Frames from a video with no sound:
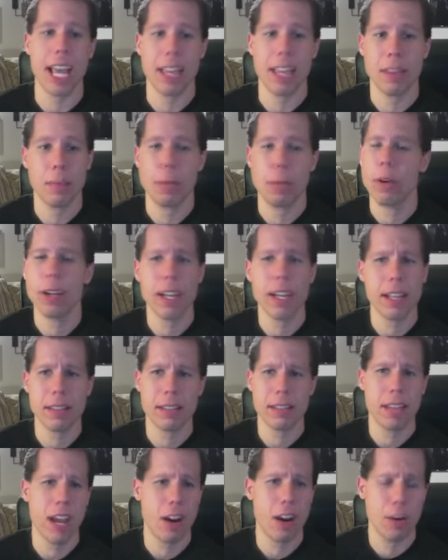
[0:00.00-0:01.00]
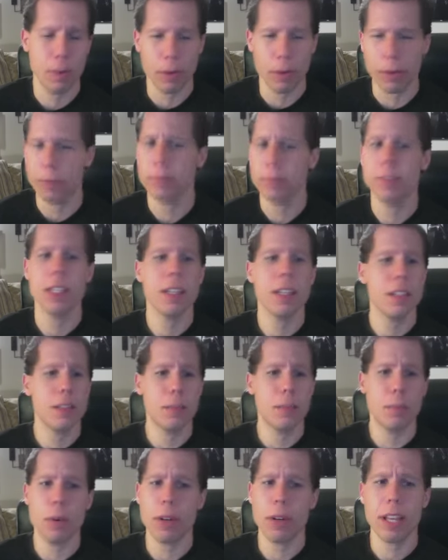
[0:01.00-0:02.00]
and the booking is terrible. The
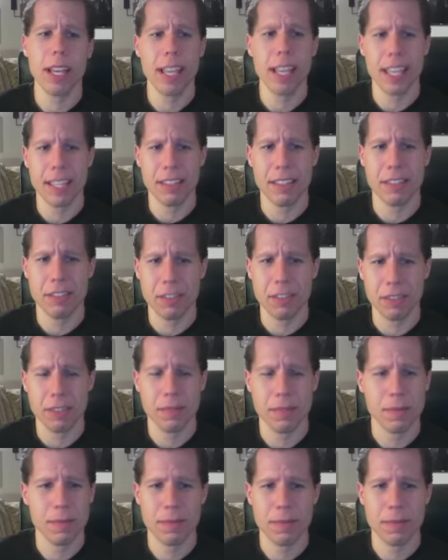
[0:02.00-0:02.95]
booking is just